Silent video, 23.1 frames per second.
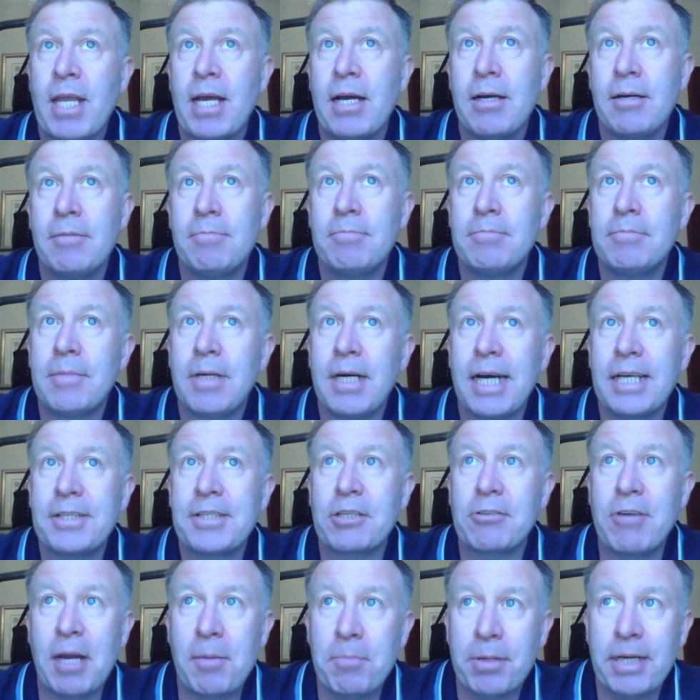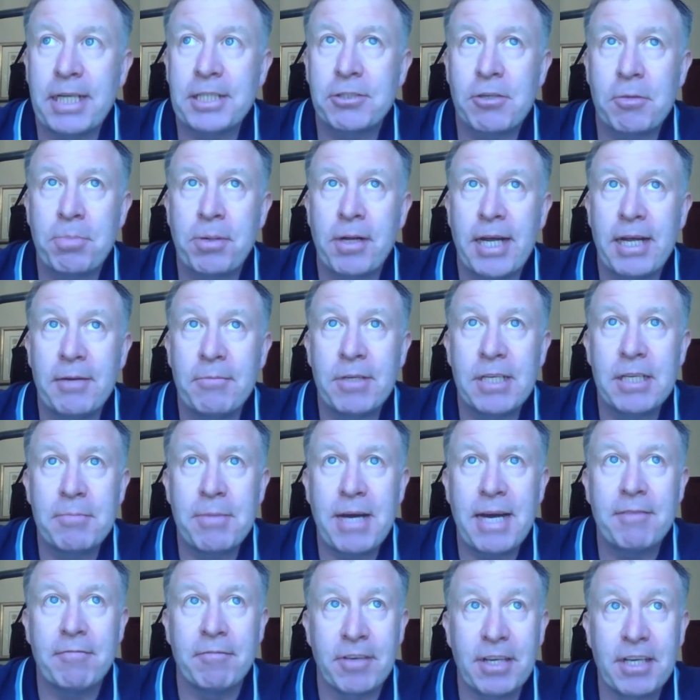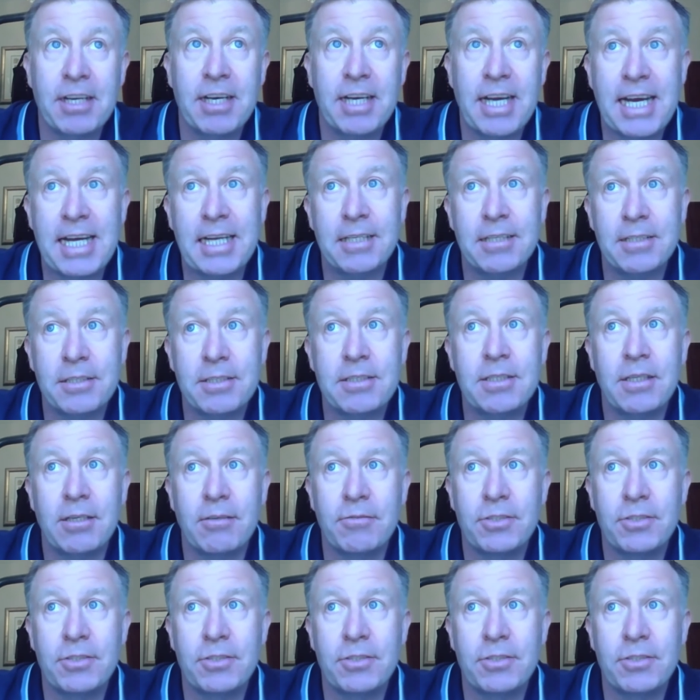I had the great pleasure of playing with him at Villa and